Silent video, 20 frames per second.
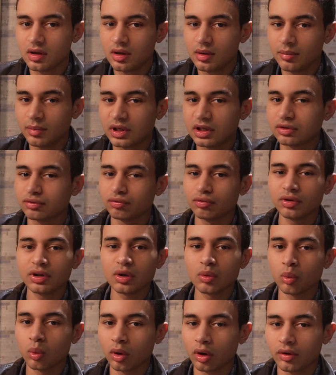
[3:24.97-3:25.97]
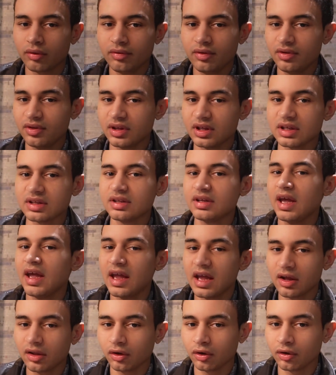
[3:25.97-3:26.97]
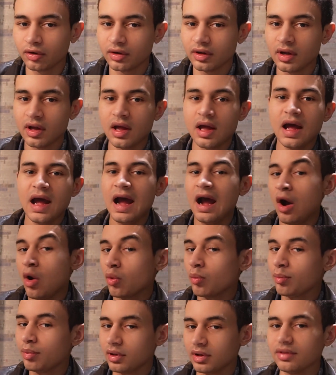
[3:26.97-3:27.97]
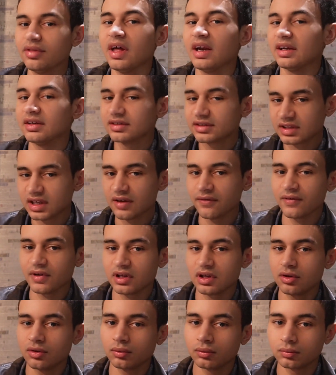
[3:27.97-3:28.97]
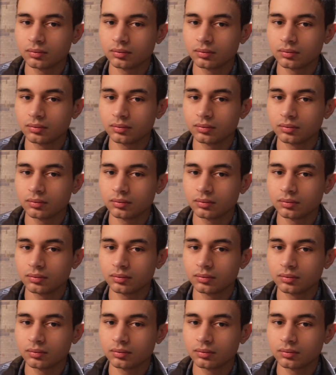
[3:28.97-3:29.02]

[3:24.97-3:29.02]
but it's really worth the tailored output that it's giving you.